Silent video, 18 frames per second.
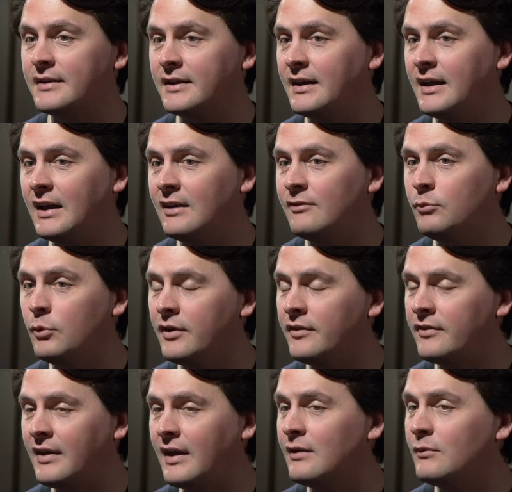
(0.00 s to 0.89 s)
it can have, what
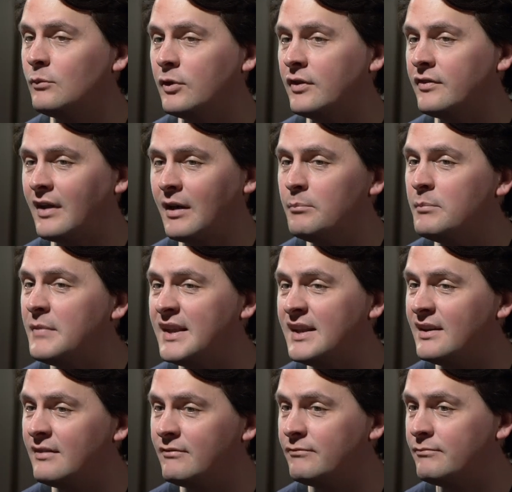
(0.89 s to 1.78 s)
does that
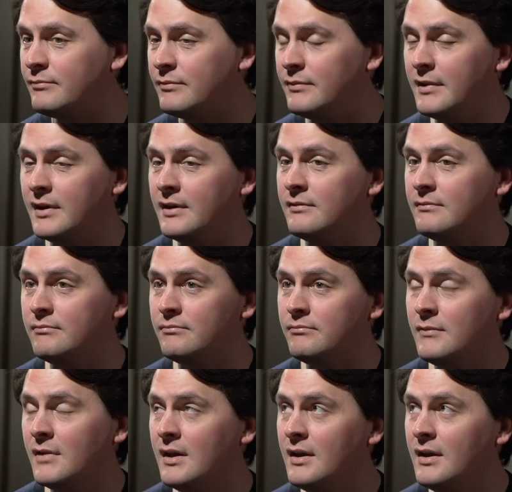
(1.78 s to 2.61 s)
mean in